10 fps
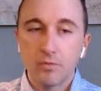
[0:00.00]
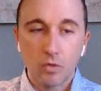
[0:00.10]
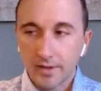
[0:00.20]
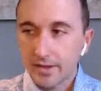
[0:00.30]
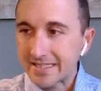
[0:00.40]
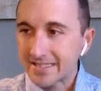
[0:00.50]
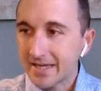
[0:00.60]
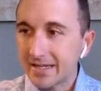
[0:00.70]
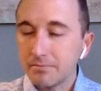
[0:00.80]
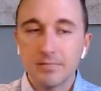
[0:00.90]
a good
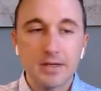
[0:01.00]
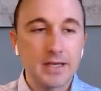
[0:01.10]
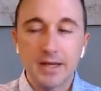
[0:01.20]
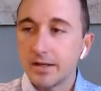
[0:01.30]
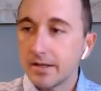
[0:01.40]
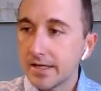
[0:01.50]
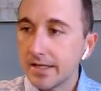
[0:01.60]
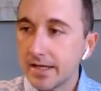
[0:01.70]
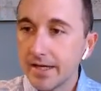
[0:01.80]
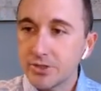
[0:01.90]
exam, and get an
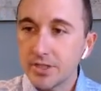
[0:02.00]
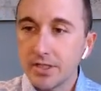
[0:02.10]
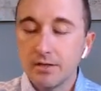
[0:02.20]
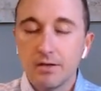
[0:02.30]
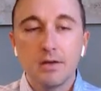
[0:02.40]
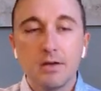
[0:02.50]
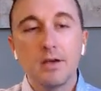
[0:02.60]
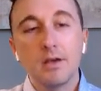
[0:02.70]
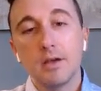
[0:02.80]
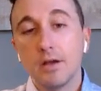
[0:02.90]
EKG,
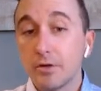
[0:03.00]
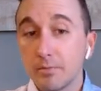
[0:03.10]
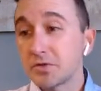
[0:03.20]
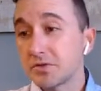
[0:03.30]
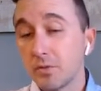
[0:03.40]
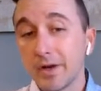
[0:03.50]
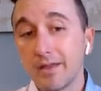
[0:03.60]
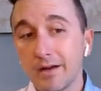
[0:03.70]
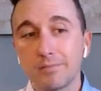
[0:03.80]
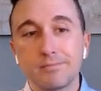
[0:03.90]
and you're most of the way
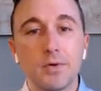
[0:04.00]
there.